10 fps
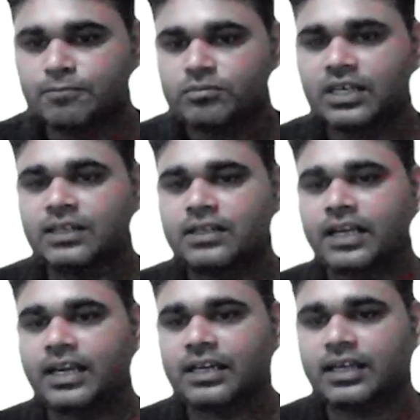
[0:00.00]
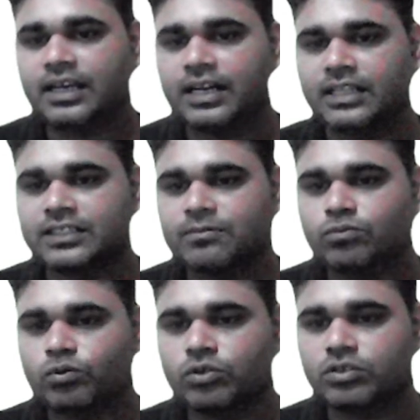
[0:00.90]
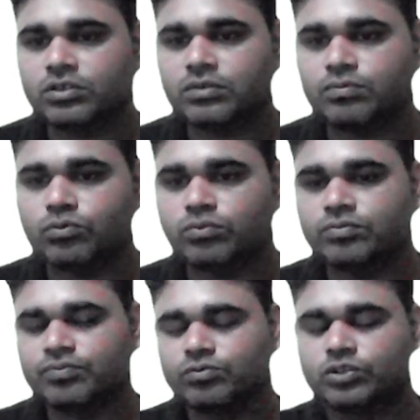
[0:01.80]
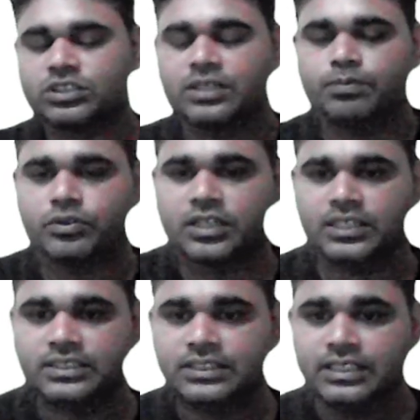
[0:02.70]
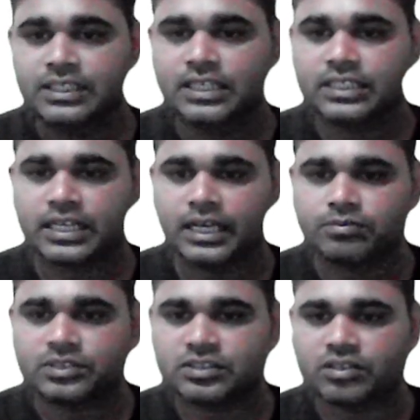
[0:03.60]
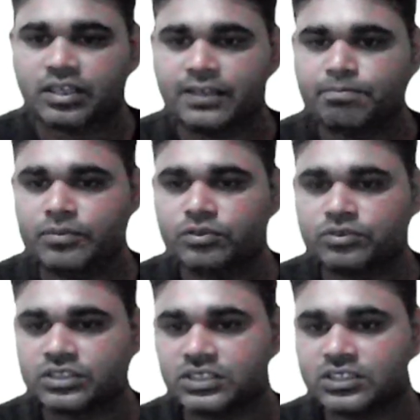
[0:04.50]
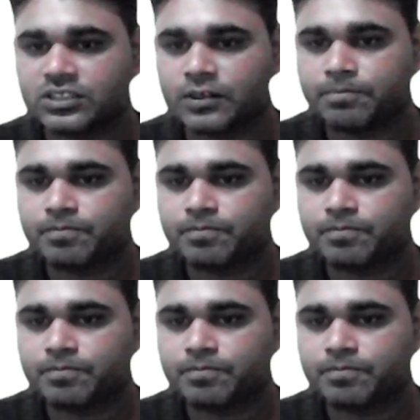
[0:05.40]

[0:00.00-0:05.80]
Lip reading: and another most important is it helps in the immune system.